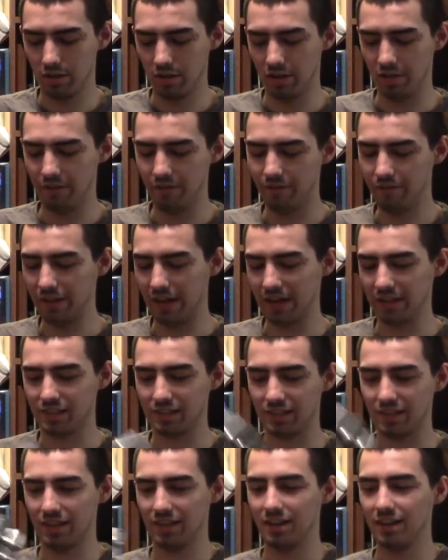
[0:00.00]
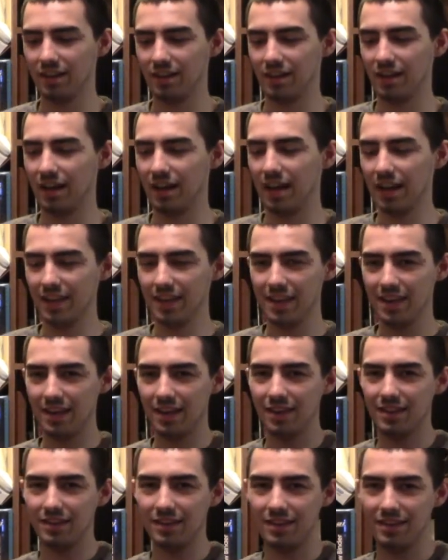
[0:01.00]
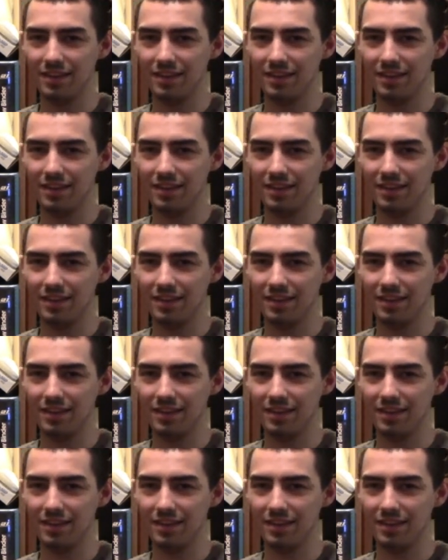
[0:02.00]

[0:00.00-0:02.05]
In fact, I can't